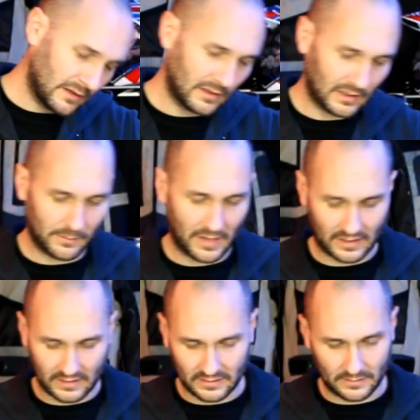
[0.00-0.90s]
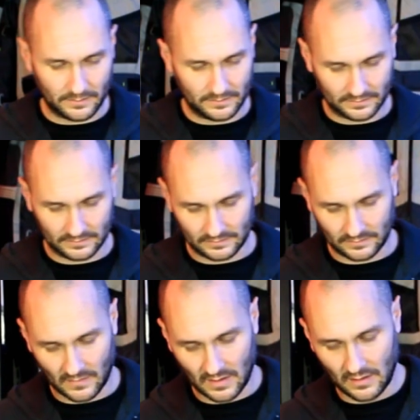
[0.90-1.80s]
and the mechanism.
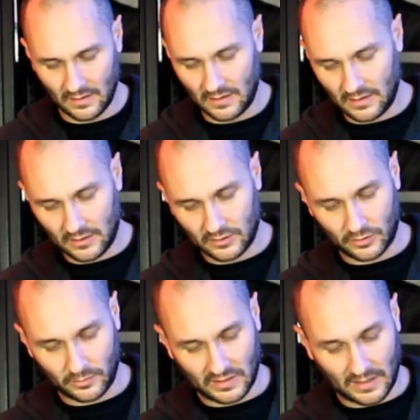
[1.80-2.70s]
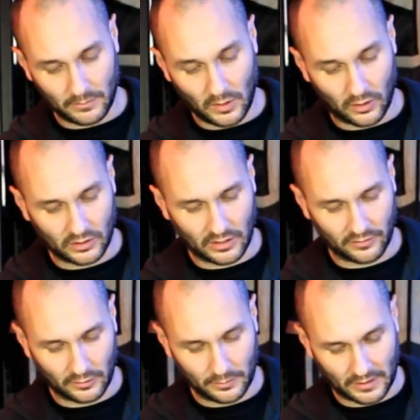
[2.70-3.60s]
Something I'm not going to
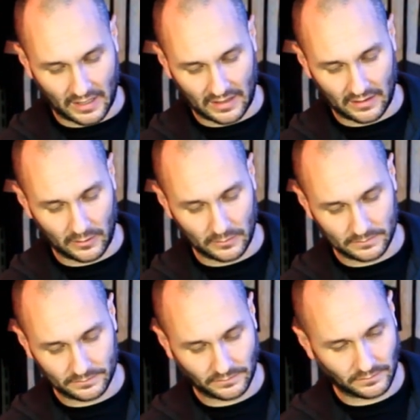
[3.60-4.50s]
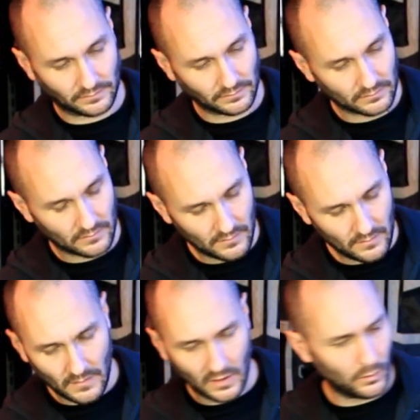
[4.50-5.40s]
lubricate though,
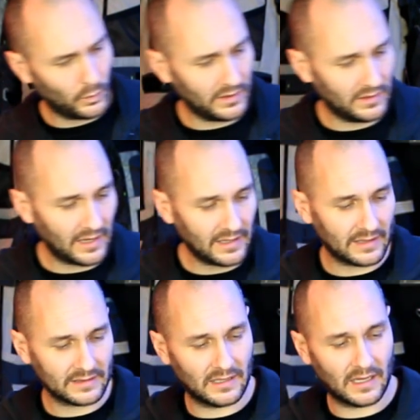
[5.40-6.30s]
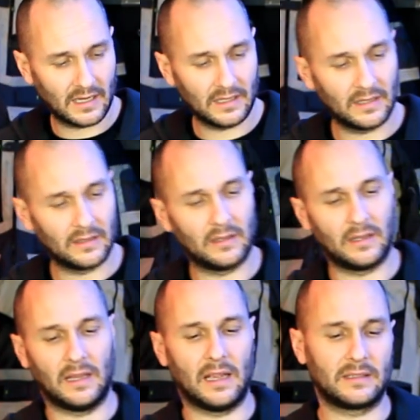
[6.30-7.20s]
with the AX9
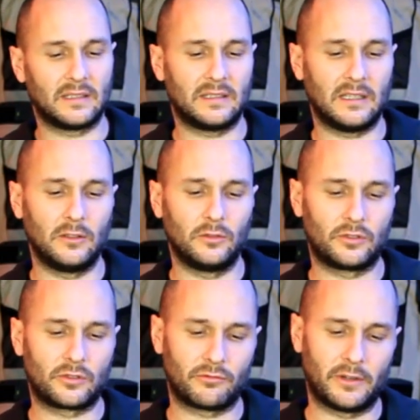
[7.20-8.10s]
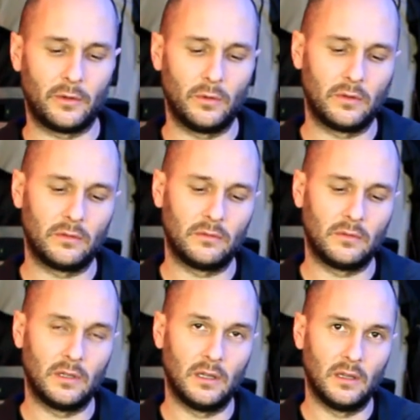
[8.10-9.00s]
it has a single screw
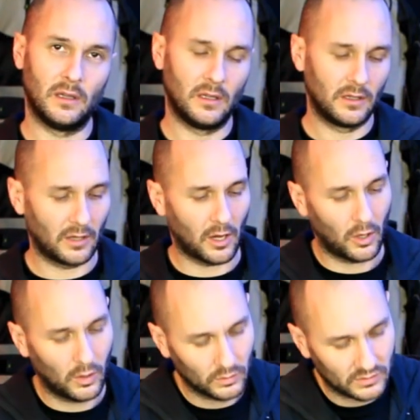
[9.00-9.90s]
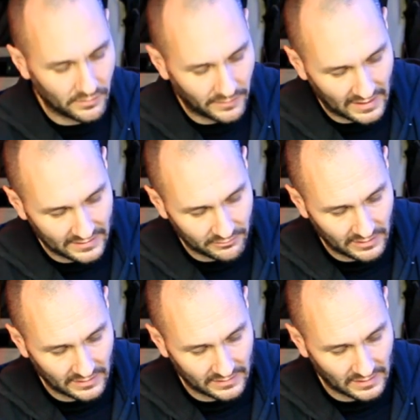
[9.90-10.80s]
that holds the visor in
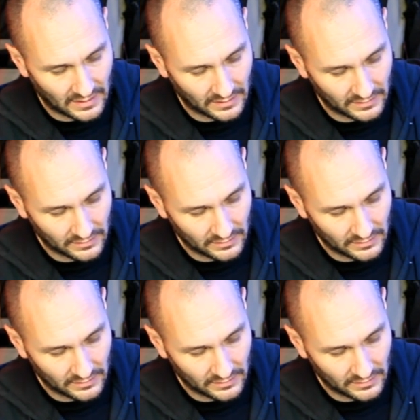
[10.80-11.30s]
at the side.